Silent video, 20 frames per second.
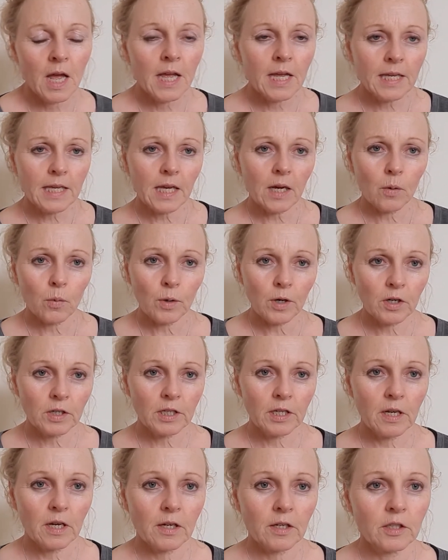
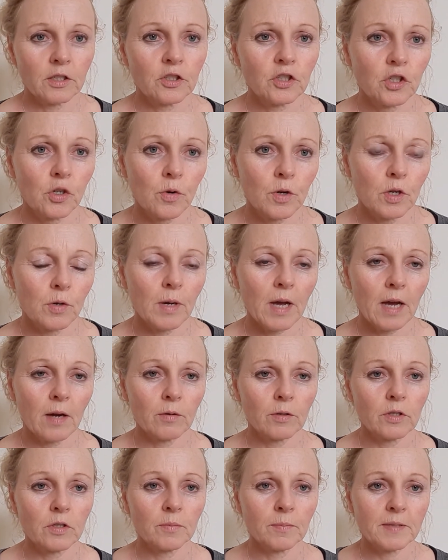gonna show you how
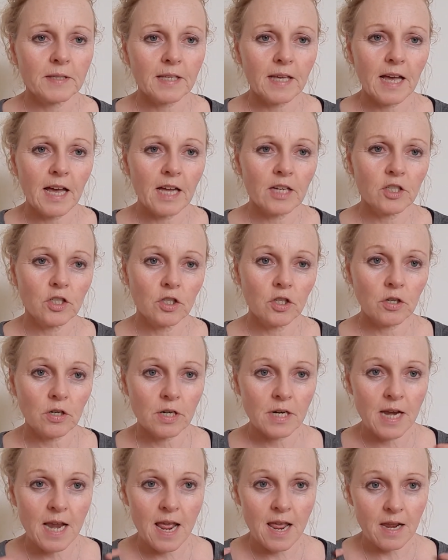to massage your
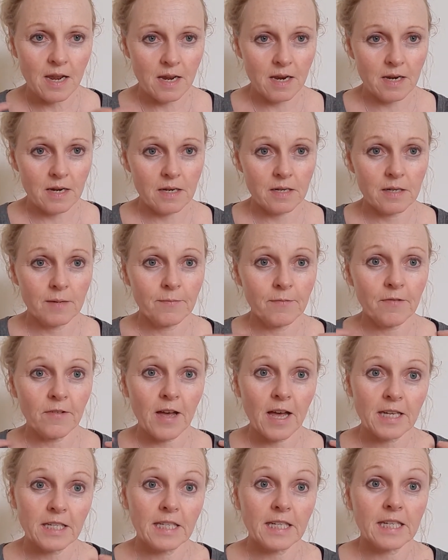neck
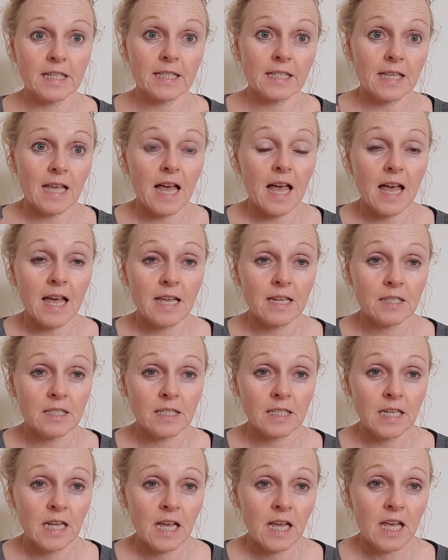lymphatics,
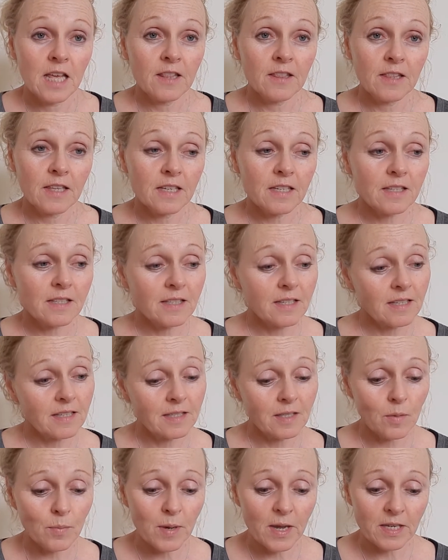and this is
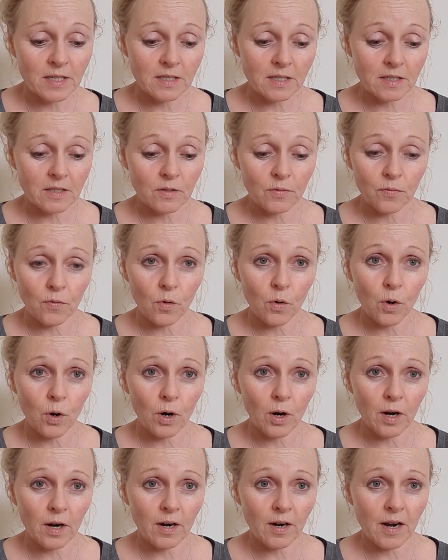the basis
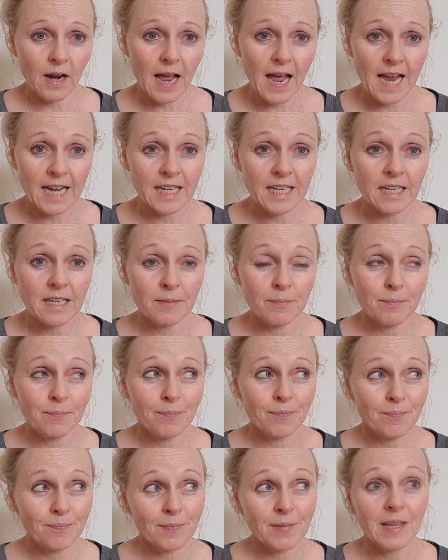for any
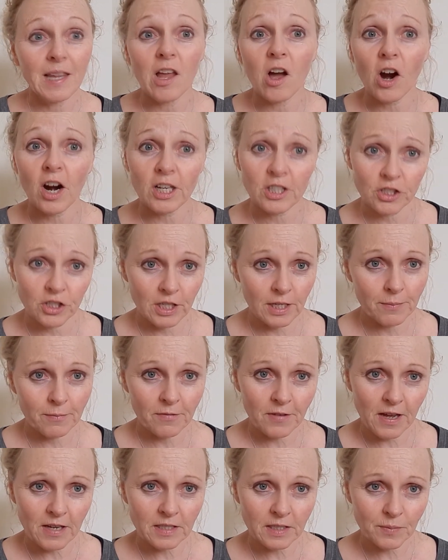larger
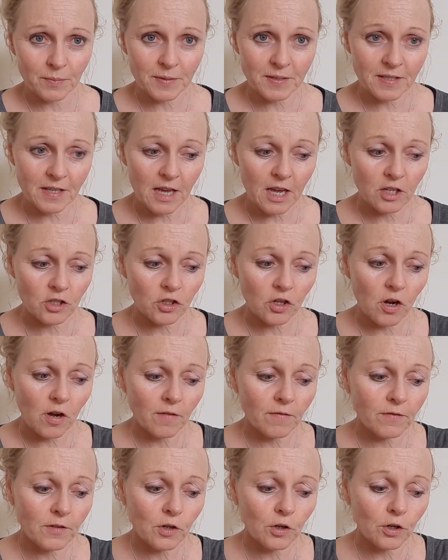lymphatic massage
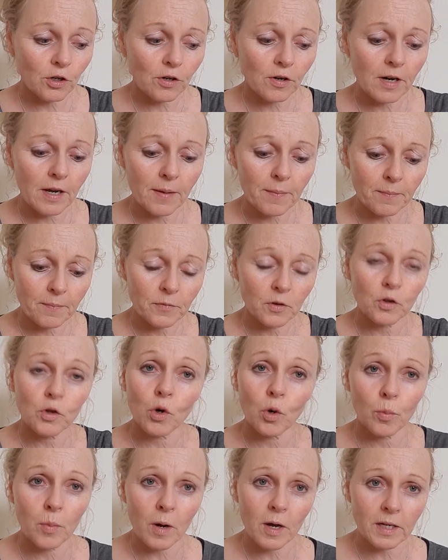of your
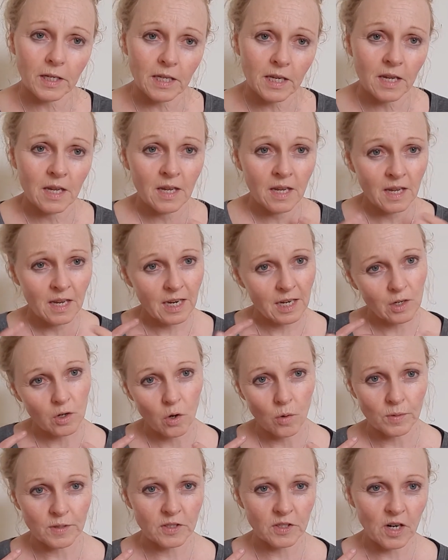whole body. It'll
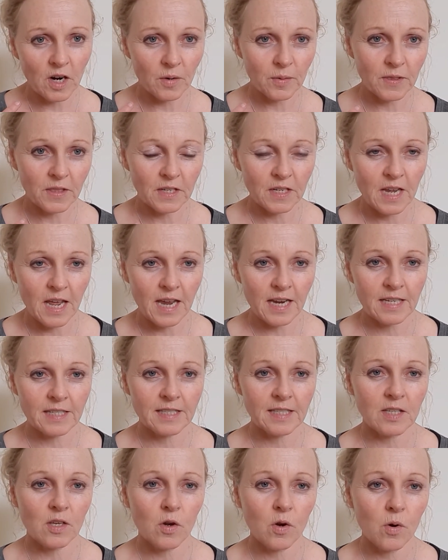always start with the neck,
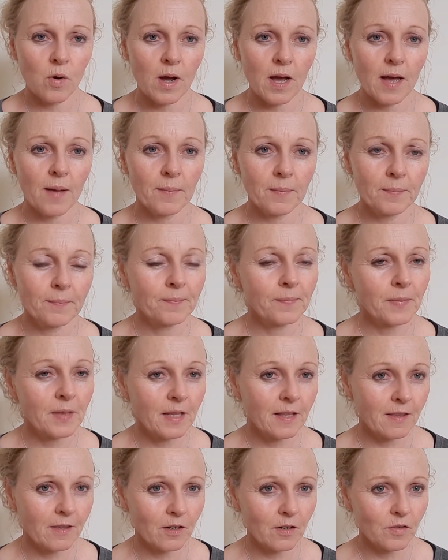so
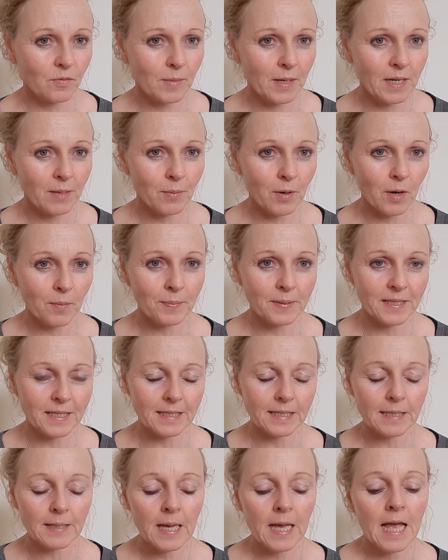serves many
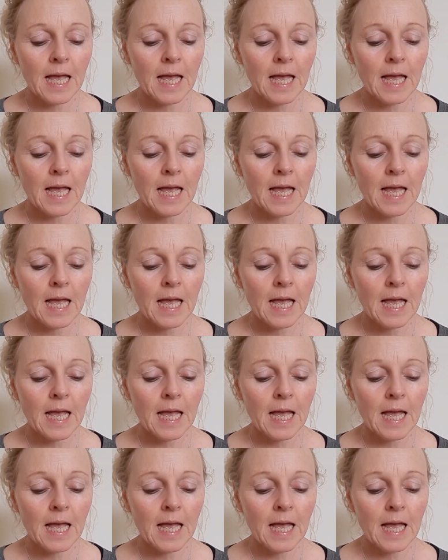purposes.